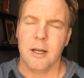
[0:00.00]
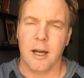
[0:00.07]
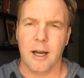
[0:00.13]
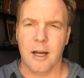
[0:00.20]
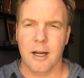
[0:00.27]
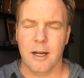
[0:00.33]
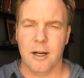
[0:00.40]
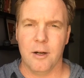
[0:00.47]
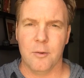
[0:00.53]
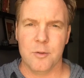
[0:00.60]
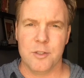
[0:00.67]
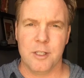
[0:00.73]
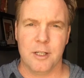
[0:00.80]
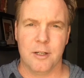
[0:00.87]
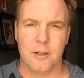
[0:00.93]

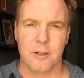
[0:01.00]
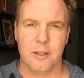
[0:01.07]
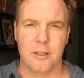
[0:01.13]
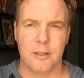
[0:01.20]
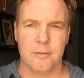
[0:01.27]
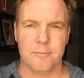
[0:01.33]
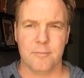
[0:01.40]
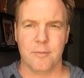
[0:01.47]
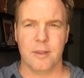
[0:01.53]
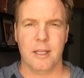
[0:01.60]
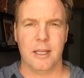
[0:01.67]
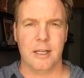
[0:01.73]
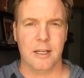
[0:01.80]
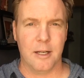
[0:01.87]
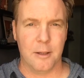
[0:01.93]
was there, and
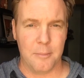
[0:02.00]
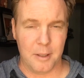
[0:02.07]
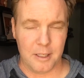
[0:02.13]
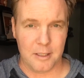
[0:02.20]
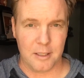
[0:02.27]
they ended up making